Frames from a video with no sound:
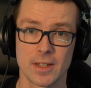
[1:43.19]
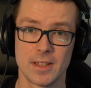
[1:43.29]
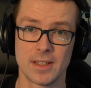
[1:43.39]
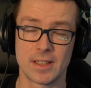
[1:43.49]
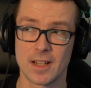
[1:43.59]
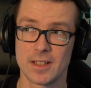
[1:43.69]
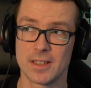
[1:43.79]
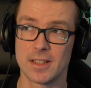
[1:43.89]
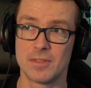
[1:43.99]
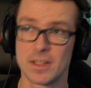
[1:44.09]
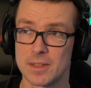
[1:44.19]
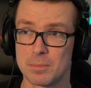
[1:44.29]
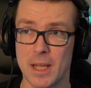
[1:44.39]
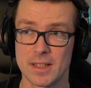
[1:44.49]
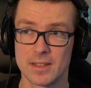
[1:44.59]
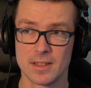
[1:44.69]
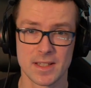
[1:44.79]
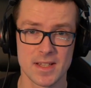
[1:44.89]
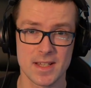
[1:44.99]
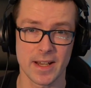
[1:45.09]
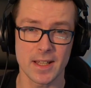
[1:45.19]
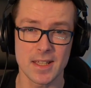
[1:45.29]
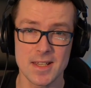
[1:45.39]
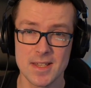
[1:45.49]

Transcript: It kind of even made this cracking